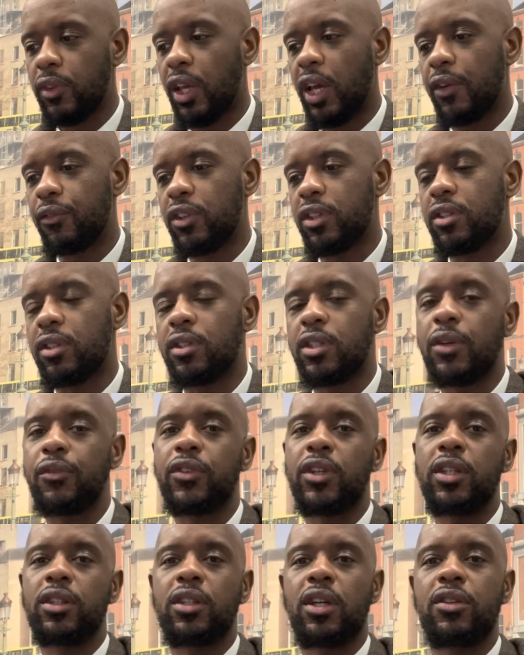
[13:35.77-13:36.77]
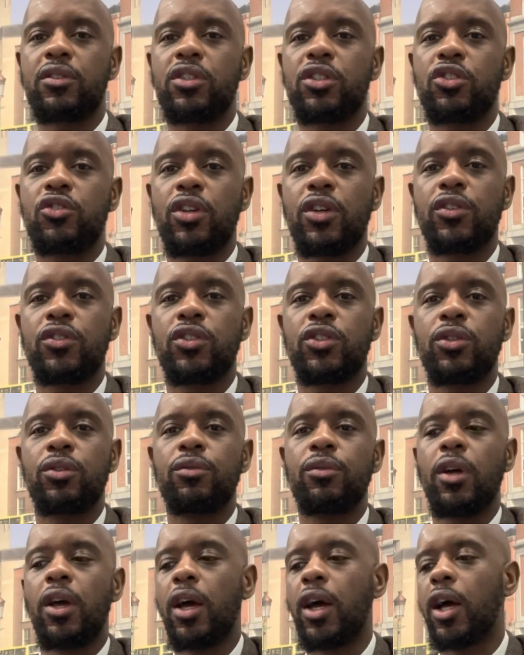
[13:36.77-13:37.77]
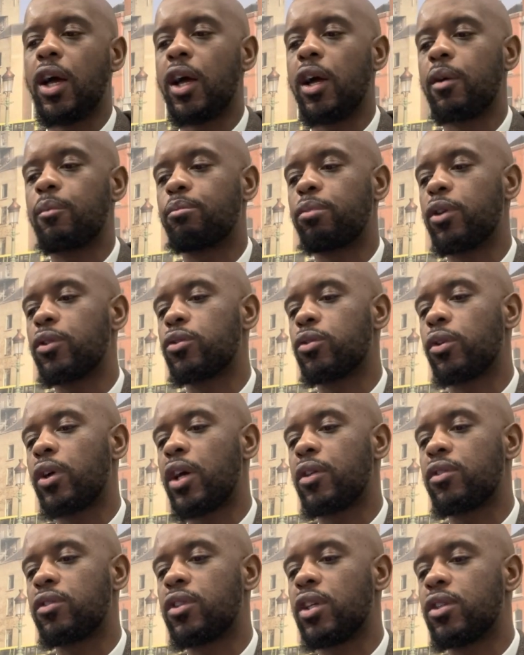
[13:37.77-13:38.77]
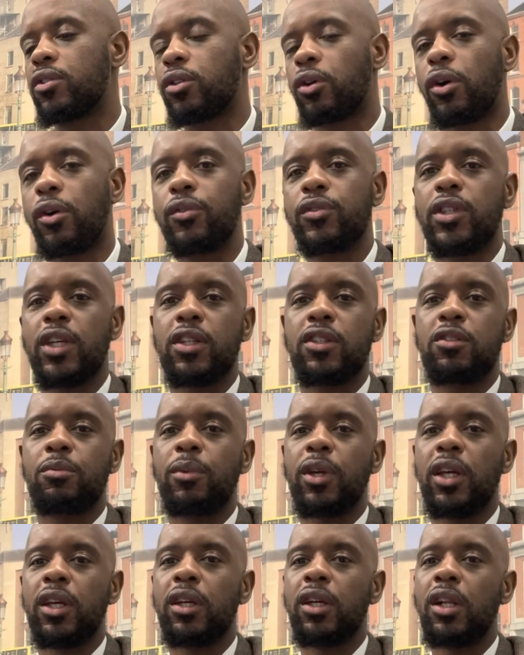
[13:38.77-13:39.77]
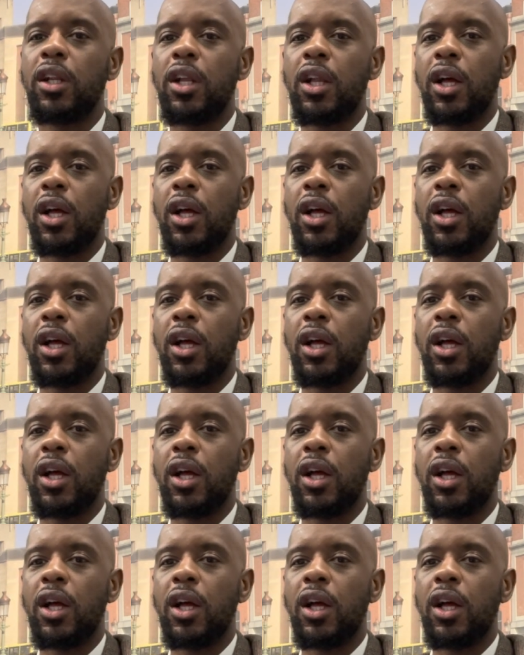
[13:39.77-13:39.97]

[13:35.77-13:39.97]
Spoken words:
If this is something that does interest you, please do not hesitate to contact me.